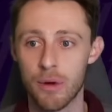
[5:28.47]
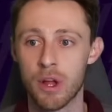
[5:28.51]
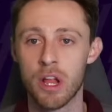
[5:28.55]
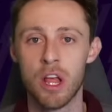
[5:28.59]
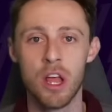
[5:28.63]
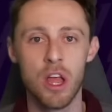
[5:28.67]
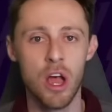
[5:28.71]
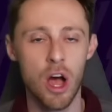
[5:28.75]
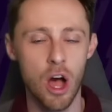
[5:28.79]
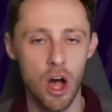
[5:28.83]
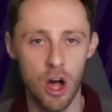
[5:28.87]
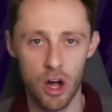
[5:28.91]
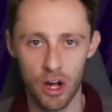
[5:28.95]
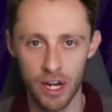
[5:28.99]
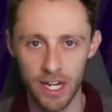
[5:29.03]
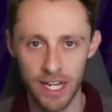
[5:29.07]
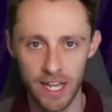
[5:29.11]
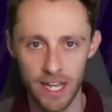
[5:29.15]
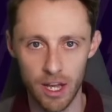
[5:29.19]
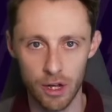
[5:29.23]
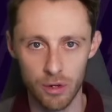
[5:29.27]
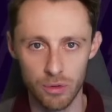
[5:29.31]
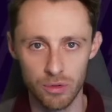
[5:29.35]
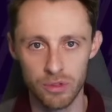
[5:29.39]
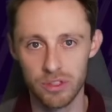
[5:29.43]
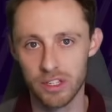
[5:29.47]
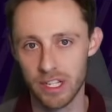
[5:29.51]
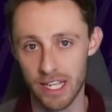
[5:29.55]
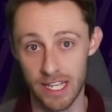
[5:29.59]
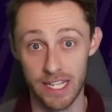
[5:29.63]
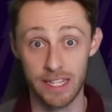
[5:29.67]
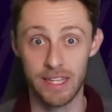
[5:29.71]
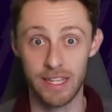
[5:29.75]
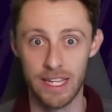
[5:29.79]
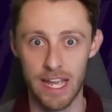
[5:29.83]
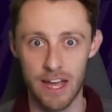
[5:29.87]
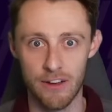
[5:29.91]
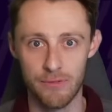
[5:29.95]
Highly owned in the
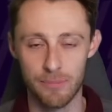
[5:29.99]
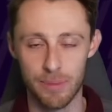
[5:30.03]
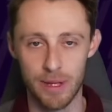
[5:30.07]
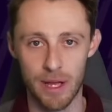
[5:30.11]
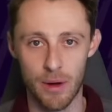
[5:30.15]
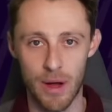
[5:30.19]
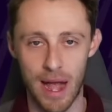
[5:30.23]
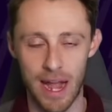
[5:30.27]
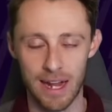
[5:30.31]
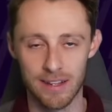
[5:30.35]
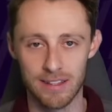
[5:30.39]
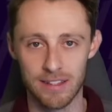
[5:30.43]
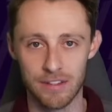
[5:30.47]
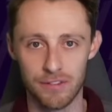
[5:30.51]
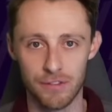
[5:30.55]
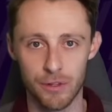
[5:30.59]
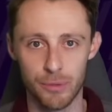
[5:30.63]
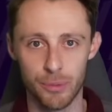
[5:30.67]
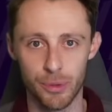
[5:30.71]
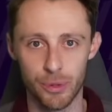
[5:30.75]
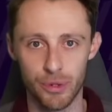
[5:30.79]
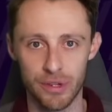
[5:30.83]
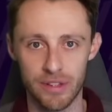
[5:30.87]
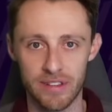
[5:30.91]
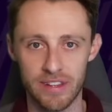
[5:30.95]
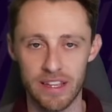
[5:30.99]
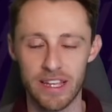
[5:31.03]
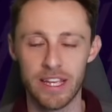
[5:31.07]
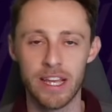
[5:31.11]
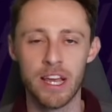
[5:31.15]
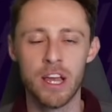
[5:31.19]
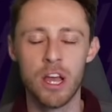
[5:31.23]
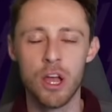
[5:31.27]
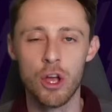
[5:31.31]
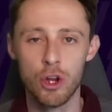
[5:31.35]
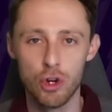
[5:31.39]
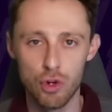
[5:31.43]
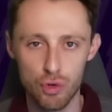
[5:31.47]
FPL active community.
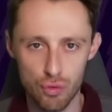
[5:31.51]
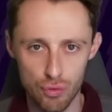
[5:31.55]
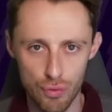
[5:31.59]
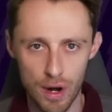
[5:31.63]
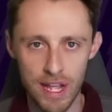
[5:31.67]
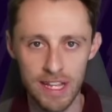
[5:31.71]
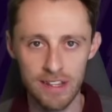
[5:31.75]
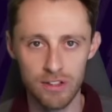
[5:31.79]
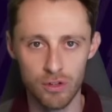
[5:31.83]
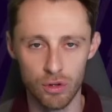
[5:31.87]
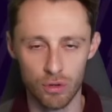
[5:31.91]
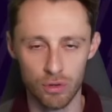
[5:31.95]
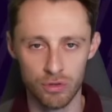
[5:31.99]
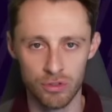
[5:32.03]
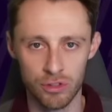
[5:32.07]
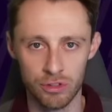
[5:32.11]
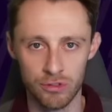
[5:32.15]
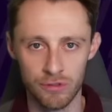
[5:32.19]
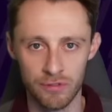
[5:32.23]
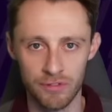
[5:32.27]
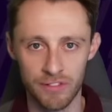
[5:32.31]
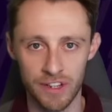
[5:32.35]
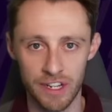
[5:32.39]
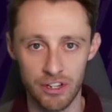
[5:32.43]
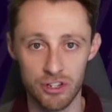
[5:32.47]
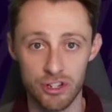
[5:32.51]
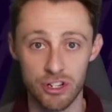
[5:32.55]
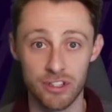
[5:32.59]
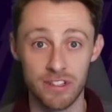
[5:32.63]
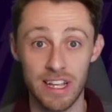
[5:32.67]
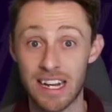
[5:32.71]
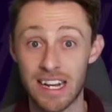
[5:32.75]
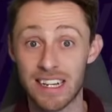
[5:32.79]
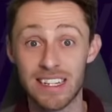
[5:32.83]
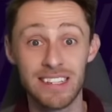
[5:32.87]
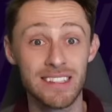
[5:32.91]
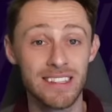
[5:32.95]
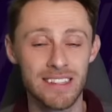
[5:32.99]
Great long-term fixtures, and
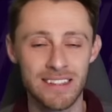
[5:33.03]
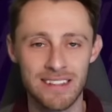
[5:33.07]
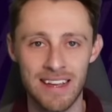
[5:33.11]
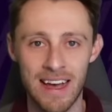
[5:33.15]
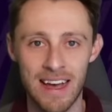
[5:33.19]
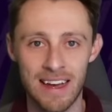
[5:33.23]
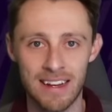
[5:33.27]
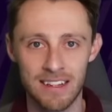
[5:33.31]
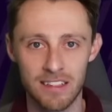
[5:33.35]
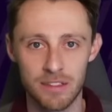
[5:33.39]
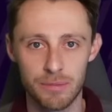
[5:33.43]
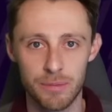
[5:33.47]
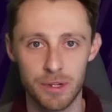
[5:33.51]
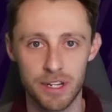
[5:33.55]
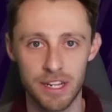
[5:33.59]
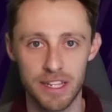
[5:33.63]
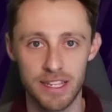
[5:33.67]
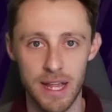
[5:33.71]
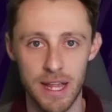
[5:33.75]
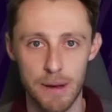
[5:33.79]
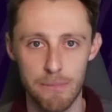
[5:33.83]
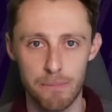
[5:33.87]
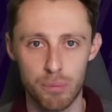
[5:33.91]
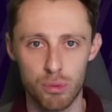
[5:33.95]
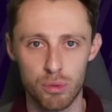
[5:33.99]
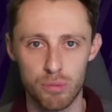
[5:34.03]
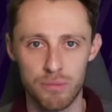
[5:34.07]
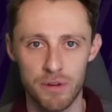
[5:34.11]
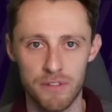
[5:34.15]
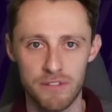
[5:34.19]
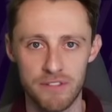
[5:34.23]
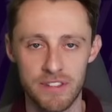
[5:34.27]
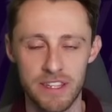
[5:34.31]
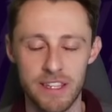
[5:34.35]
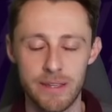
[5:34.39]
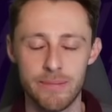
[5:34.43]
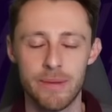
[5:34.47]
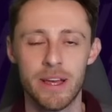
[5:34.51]
he's a talisman in that Bournemouth
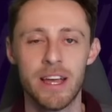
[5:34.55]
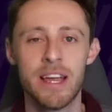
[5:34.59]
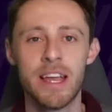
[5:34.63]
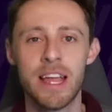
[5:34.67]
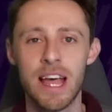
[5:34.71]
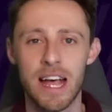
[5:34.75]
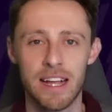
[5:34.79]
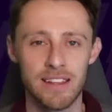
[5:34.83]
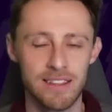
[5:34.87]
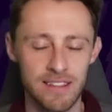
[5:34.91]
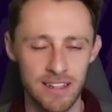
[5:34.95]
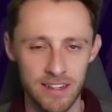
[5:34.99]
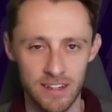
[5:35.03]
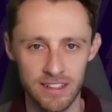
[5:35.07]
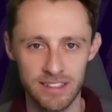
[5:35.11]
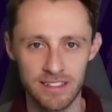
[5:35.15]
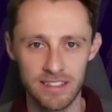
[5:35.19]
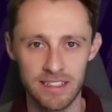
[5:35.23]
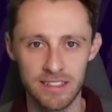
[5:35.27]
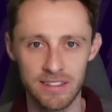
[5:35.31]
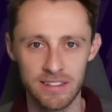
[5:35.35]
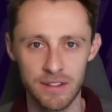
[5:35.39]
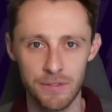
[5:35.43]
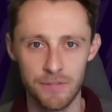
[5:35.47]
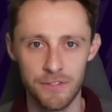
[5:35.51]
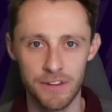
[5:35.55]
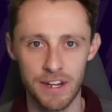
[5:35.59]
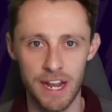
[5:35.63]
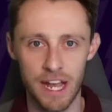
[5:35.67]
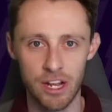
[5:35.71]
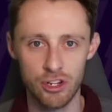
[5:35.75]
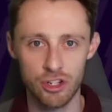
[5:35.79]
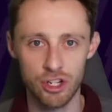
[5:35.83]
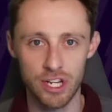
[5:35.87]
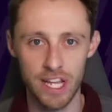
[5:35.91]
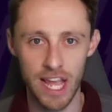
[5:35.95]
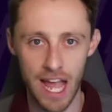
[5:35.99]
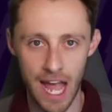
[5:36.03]
team. Until I see something
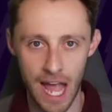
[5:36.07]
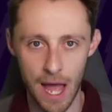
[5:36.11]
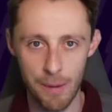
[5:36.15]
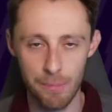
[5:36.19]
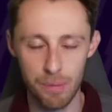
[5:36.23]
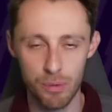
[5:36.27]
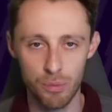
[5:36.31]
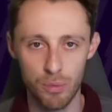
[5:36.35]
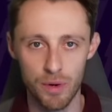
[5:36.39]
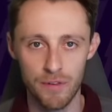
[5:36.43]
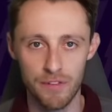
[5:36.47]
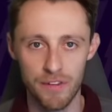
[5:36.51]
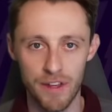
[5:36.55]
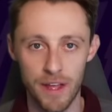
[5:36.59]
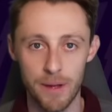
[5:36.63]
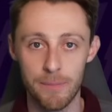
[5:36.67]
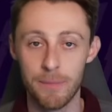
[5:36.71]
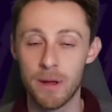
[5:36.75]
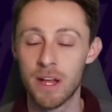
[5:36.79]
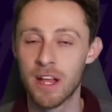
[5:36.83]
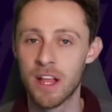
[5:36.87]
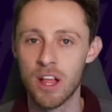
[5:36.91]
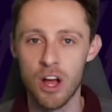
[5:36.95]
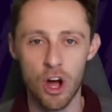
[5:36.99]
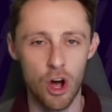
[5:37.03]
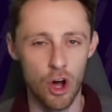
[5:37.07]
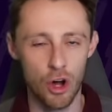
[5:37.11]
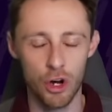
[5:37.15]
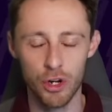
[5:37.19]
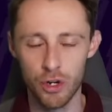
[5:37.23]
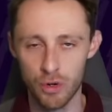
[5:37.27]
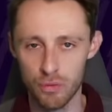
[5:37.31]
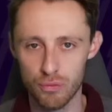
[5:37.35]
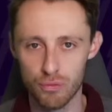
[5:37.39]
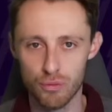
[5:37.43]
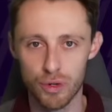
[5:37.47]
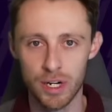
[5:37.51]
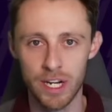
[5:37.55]
actually happen with him, I don't
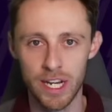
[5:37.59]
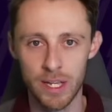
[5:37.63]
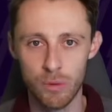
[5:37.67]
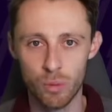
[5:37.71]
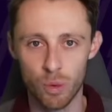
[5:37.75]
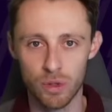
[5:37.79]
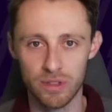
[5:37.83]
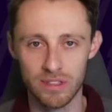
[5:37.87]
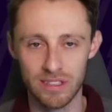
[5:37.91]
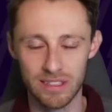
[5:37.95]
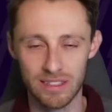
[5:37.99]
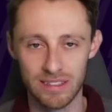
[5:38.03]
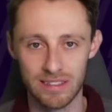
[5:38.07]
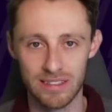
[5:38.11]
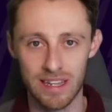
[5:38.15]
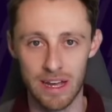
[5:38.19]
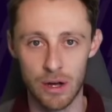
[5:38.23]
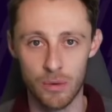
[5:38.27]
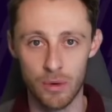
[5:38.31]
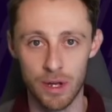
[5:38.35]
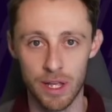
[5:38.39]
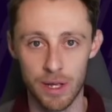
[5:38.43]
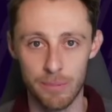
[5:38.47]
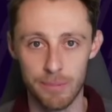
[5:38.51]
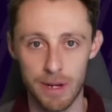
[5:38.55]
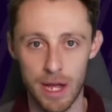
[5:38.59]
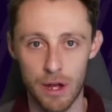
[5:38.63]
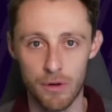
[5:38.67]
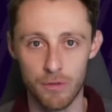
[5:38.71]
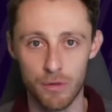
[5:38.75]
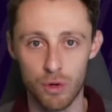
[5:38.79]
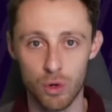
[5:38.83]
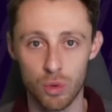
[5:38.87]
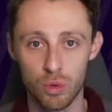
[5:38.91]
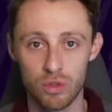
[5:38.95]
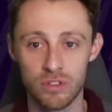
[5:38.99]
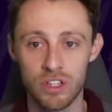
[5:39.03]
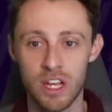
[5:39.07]
really want to sell him. Now, of
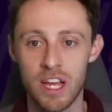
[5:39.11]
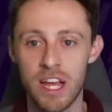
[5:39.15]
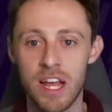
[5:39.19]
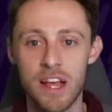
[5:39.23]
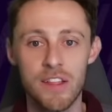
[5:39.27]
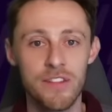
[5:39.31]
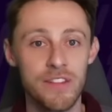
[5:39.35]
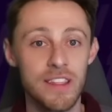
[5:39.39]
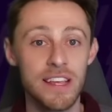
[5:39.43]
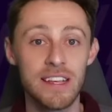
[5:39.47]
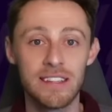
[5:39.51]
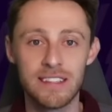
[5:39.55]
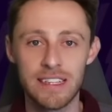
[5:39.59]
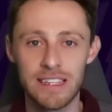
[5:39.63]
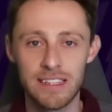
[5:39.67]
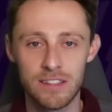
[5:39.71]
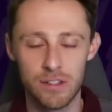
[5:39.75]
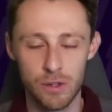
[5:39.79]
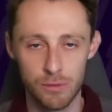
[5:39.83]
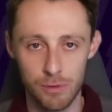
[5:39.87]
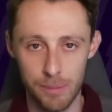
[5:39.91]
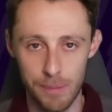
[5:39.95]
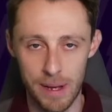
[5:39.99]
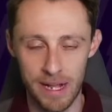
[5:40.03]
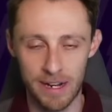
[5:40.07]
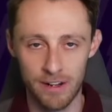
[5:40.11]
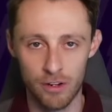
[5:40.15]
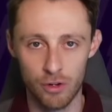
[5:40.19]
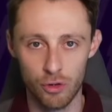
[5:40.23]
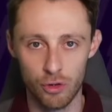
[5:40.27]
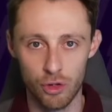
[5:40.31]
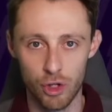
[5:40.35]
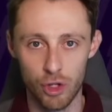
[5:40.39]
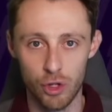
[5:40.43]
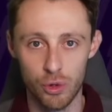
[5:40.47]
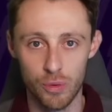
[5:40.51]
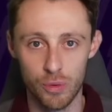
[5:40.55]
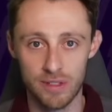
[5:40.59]
course, this is dependent on
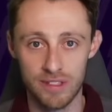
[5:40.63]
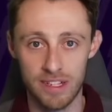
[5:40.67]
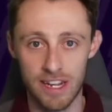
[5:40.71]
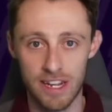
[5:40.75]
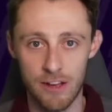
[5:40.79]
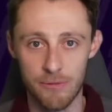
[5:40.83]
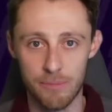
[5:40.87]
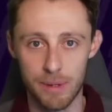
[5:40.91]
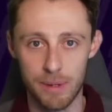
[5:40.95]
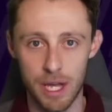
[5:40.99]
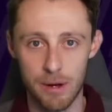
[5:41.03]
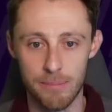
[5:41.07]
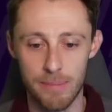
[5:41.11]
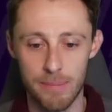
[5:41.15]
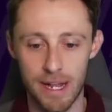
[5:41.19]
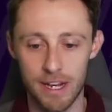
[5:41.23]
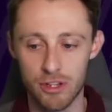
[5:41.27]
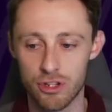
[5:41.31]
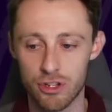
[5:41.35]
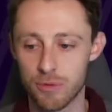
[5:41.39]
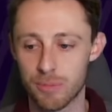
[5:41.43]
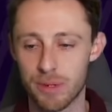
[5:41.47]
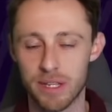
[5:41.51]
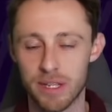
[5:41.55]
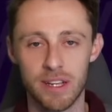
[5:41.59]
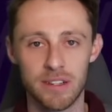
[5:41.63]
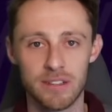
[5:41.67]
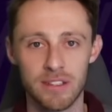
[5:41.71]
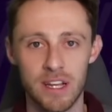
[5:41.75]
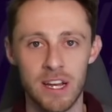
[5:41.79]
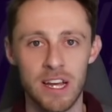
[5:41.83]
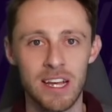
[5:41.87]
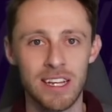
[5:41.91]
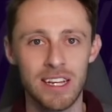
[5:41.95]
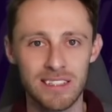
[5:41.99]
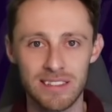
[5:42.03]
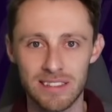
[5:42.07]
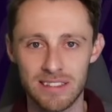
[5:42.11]
you as an FPL manager, because
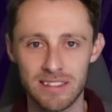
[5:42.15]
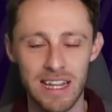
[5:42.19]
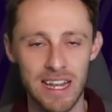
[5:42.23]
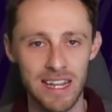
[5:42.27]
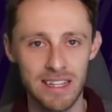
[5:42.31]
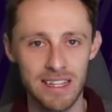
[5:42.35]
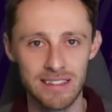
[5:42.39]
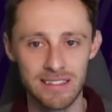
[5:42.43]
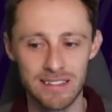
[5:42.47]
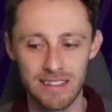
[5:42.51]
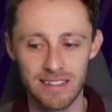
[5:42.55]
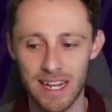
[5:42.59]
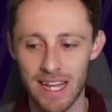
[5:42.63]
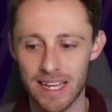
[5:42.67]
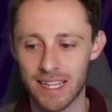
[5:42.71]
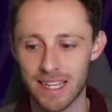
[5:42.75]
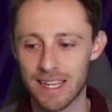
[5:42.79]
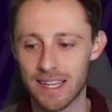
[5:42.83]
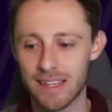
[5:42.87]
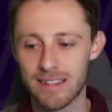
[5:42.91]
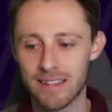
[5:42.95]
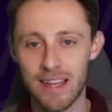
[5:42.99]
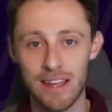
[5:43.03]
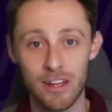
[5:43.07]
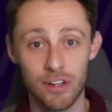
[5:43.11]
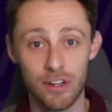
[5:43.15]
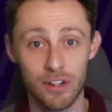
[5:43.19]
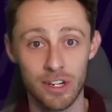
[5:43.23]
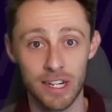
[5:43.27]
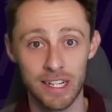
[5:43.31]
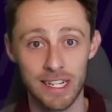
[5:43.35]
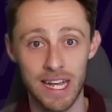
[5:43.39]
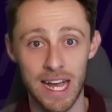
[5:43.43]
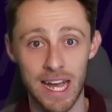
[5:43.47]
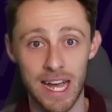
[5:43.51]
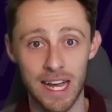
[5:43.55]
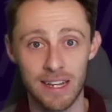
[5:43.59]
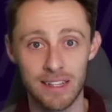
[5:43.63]
selling Solanke to Erling
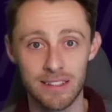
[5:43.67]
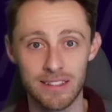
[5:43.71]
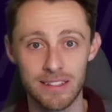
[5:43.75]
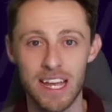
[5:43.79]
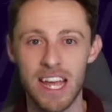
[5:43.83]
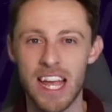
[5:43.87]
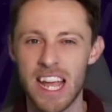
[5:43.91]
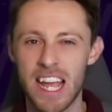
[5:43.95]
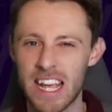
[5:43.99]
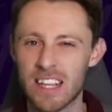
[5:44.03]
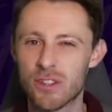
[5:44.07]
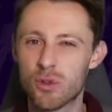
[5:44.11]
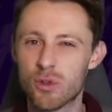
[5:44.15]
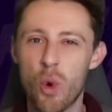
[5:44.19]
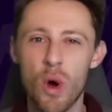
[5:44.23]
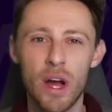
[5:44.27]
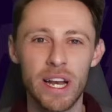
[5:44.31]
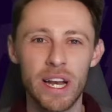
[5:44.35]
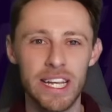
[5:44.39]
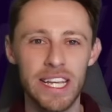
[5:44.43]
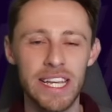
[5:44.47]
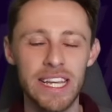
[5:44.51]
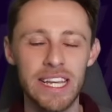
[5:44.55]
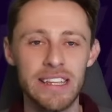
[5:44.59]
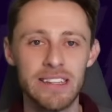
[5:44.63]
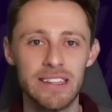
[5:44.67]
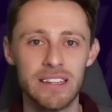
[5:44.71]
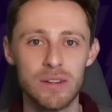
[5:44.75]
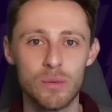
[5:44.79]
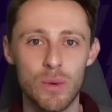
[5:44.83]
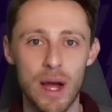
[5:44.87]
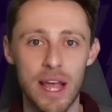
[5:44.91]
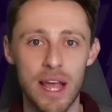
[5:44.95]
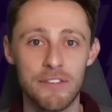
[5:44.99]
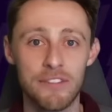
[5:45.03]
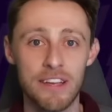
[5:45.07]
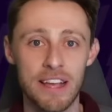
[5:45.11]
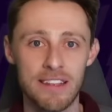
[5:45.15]
Haaland is quite an easy way
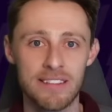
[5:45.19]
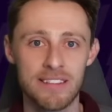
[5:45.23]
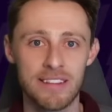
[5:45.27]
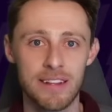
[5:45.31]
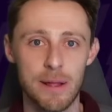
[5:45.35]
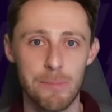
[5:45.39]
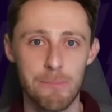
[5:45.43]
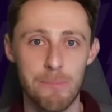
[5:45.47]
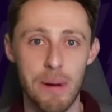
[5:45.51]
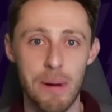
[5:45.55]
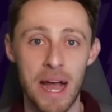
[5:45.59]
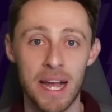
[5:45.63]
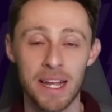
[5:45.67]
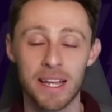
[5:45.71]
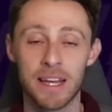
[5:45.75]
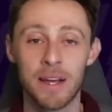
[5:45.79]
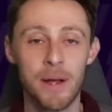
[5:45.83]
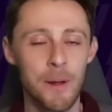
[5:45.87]
of getting him back.